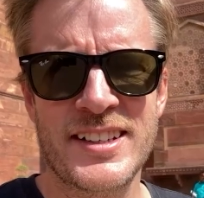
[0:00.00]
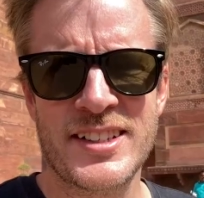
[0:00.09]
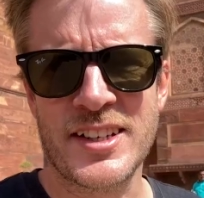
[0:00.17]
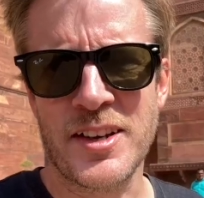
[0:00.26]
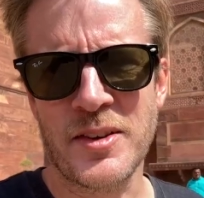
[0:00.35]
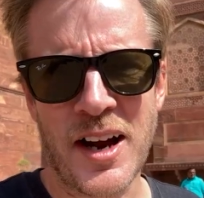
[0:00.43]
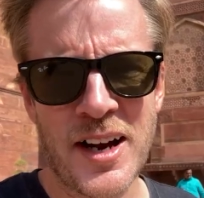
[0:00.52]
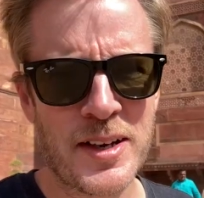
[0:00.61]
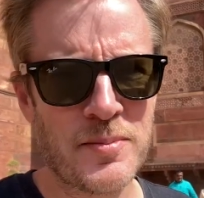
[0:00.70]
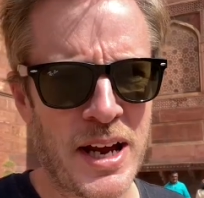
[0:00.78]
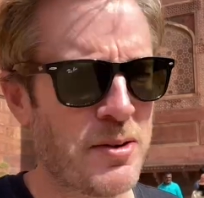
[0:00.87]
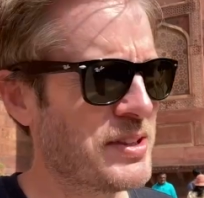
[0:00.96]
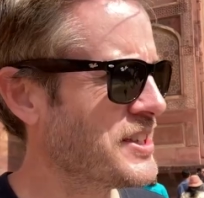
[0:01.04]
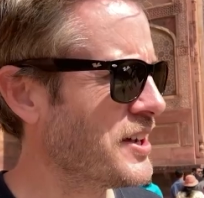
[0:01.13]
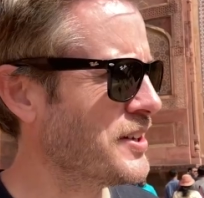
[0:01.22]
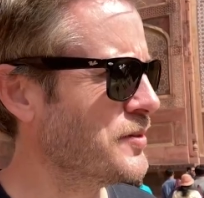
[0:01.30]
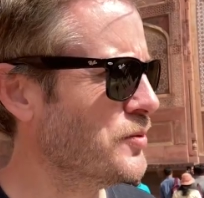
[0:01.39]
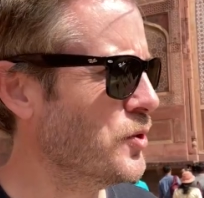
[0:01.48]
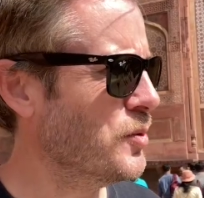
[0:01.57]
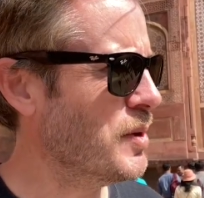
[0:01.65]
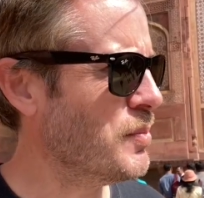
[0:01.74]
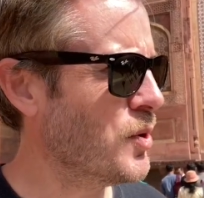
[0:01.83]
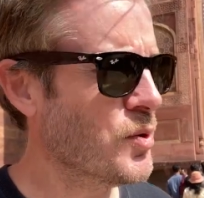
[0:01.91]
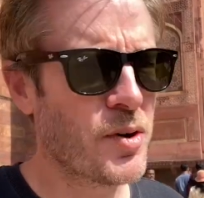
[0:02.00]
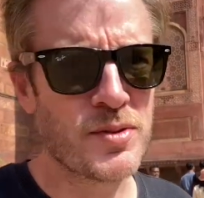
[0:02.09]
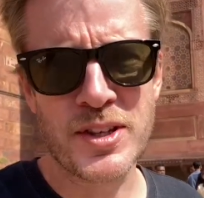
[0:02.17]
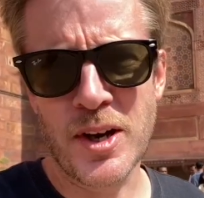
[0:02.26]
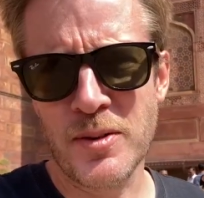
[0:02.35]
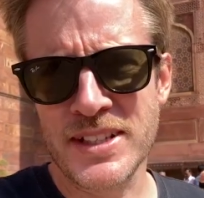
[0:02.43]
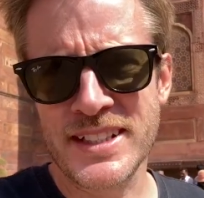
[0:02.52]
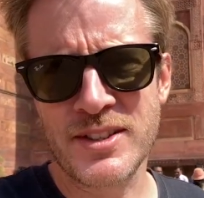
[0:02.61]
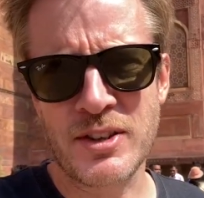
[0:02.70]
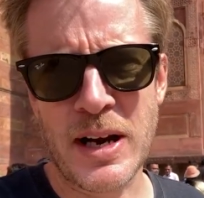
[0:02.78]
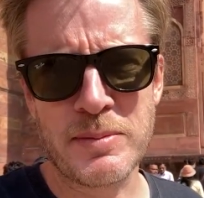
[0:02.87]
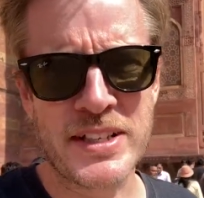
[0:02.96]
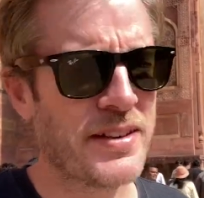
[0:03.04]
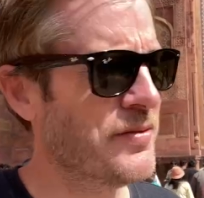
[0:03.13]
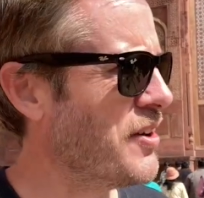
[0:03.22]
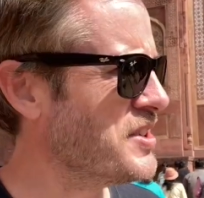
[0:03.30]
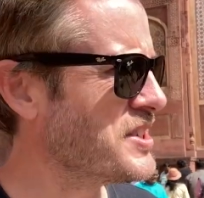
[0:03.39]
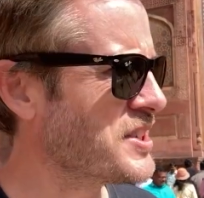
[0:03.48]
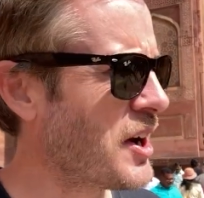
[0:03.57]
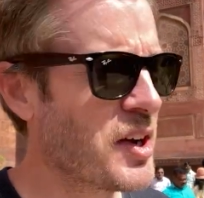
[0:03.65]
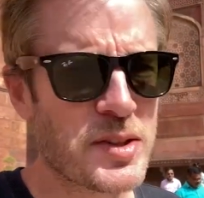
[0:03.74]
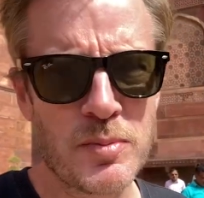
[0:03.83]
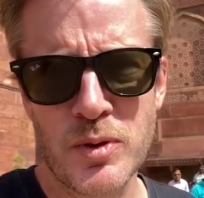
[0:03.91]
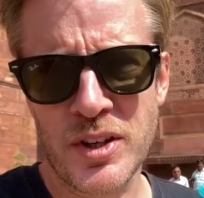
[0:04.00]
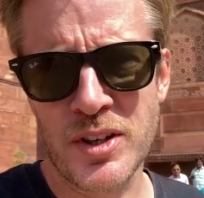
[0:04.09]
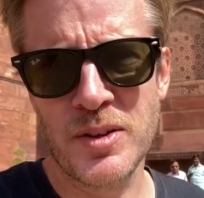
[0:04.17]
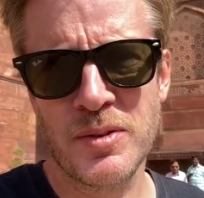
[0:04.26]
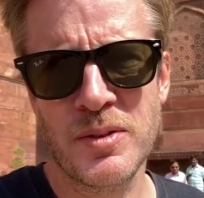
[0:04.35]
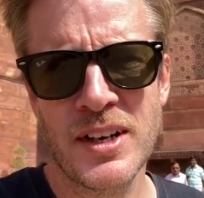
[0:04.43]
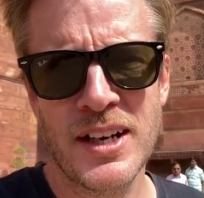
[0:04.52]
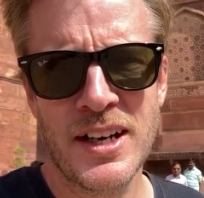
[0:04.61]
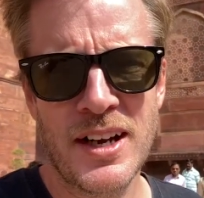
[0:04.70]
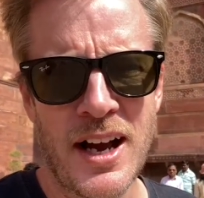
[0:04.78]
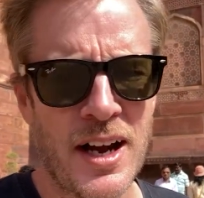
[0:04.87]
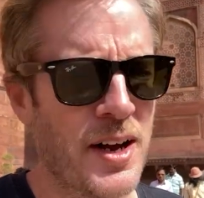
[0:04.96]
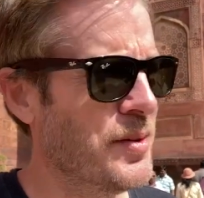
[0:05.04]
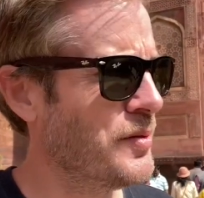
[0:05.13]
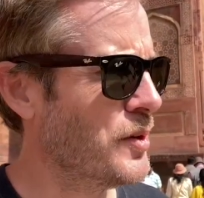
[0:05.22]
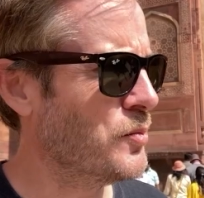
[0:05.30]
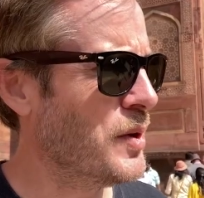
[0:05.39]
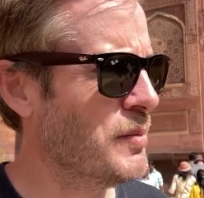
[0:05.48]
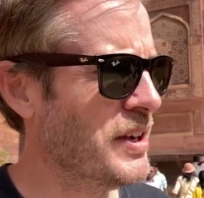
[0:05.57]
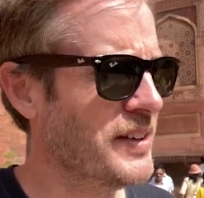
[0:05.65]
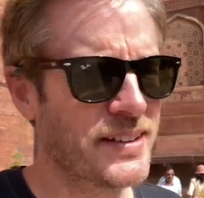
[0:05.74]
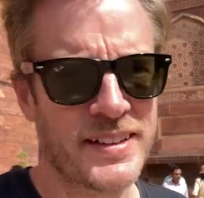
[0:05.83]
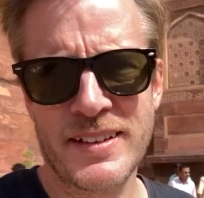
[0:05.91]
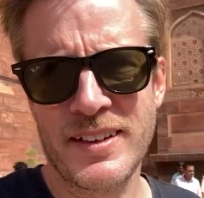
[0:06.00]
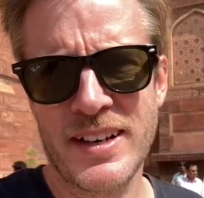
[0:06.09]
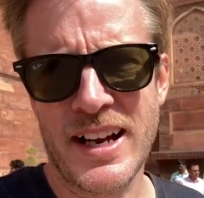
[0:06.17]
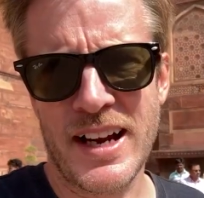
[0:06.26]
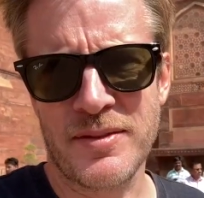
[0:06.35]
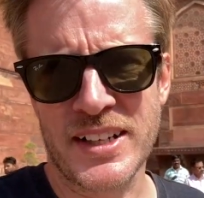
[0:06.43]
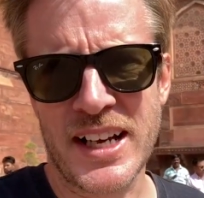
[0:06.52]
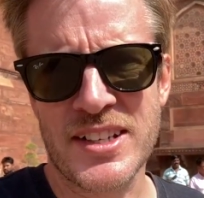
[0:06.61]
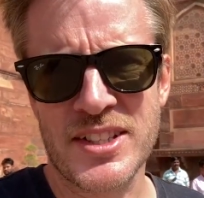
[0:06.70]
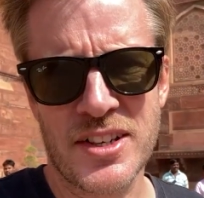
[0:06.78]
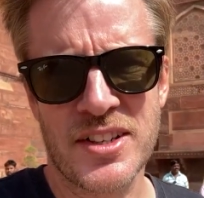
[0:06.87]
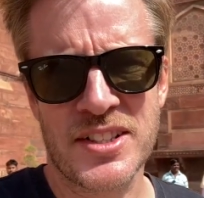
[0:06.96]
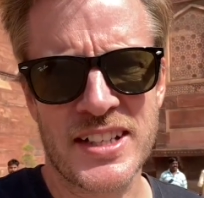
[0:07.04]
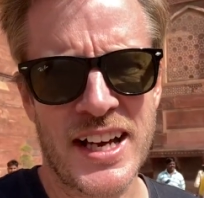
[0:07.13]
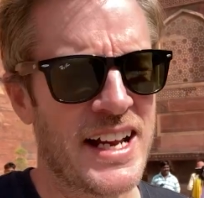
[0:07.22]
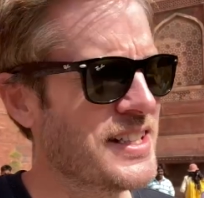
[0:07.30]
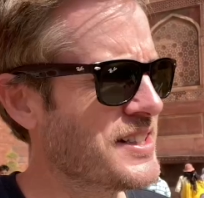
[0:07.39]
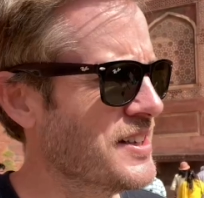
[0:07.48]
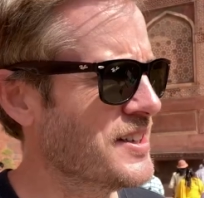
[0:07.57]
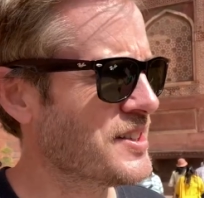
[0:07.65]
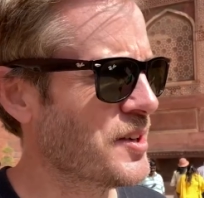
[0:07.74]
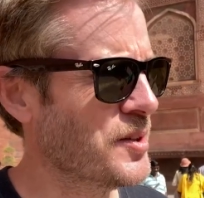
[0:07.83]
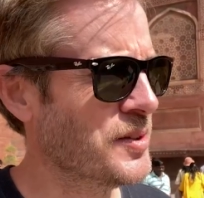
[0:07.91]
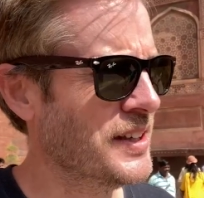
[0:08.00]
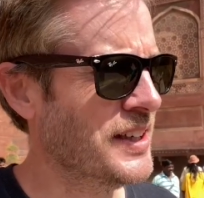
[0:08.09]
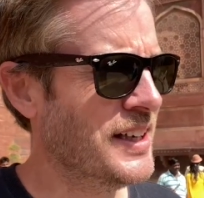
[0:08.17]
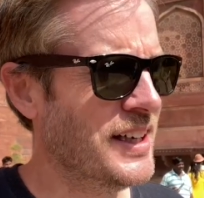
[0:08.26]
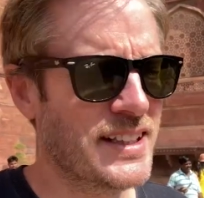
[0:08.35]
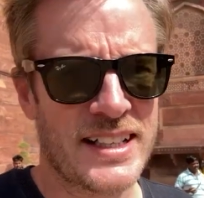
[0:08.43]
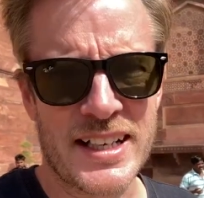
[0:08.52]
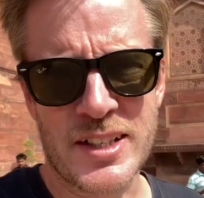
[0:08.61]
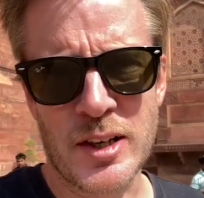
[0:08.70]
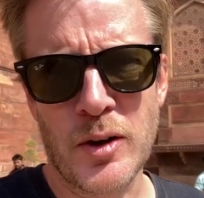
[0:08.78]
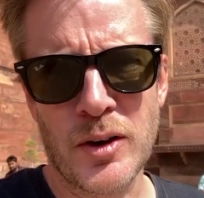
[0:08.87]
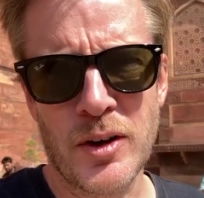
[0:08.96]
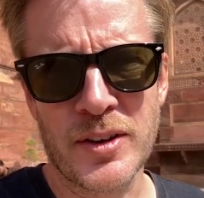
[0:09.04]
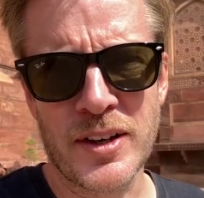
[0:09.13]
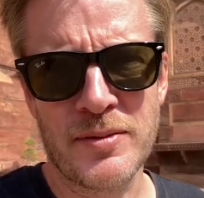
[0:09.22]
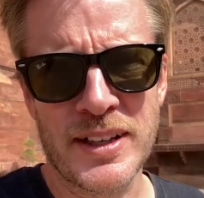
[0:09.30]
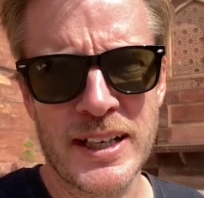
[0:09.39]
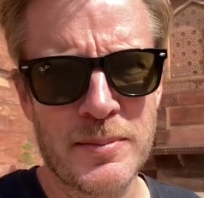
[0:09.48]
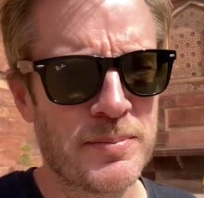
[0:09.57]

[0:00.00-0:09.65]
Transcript: So I am now inside the fort, but poor old Zoe is trapped in a very sizable queue that women have to get searched to enter, so it takes a lot longer for them.